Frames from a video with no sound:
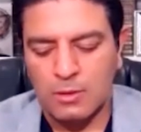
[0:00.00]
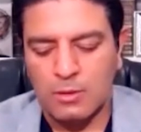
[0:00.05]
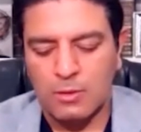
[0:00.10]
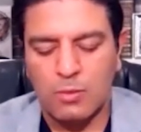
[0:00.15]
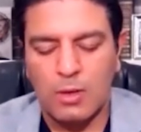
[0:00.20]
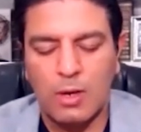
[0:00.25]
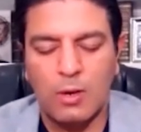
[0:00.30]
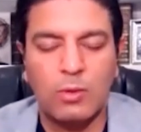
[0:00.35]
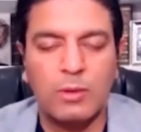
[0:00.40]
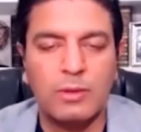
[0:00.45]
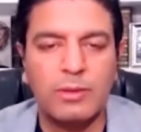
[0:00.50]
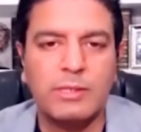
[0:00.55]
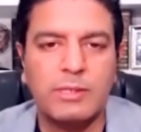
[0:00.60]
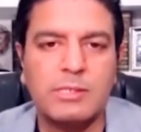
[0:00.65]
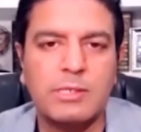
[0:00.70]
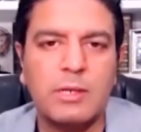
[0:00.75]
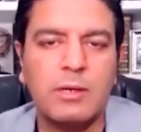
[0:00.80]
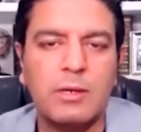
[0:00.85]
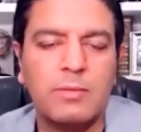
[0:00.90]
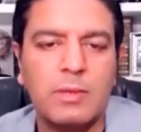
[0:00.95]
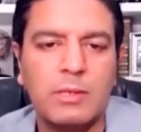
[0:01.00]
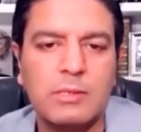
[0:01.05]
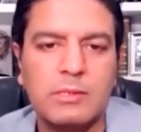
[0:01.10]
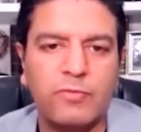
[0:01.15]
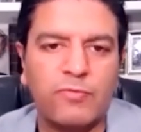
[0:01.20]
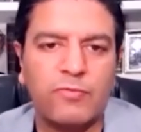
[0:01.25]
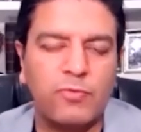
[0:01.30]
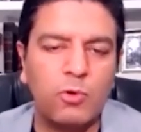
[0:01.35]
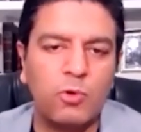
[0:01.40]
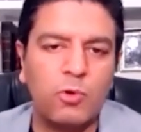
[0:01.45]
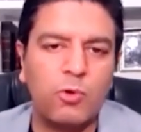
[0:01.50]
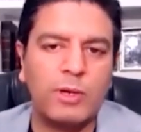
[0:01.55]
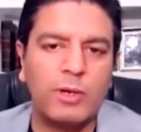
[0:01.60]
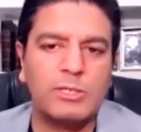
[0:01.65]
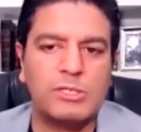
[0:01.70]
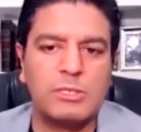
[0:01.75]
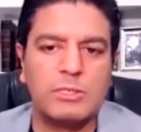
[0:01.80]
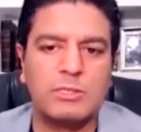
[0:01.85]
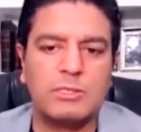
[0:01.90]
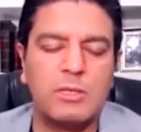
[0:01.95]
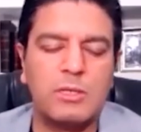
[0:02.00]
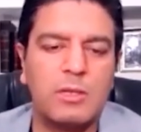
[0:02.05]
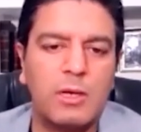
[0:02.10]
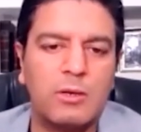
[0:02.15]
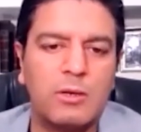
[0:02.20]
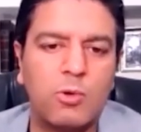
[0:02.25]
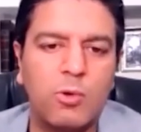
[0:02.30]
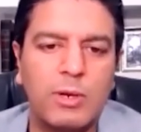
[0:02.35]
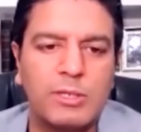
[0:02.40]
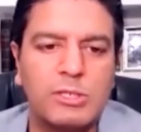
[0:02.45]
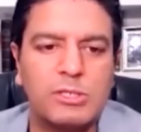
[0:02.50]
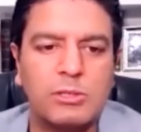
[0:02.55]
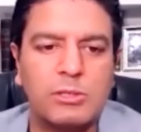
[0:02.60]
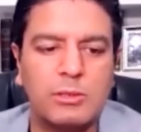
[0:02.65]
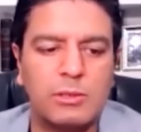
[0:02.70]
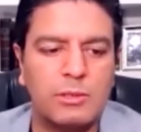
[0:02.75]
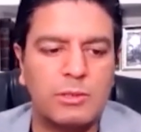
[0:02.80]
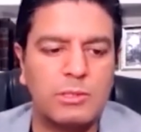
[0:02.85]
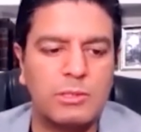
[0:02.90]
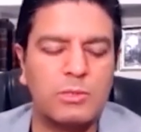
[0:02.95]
Well, there's a few questions in that question.